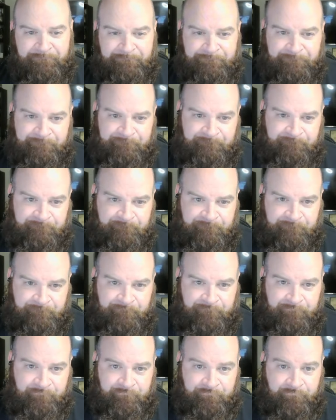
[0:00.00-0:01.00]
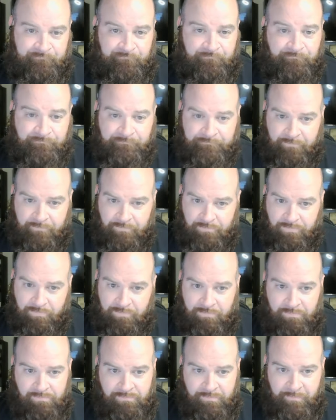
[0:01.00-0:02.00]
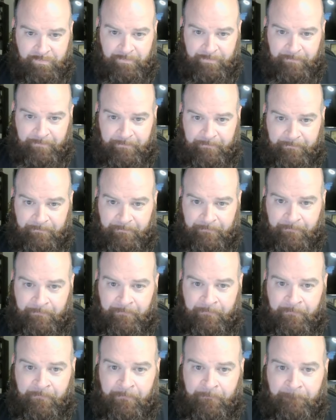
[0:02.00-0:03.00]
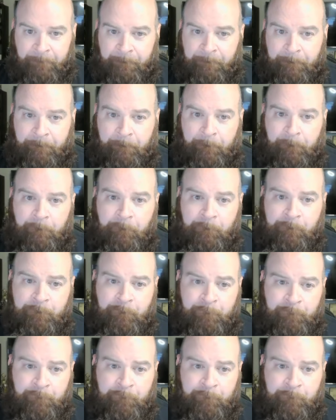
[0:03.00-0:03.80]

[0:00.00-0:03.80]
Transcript: Nothing is said.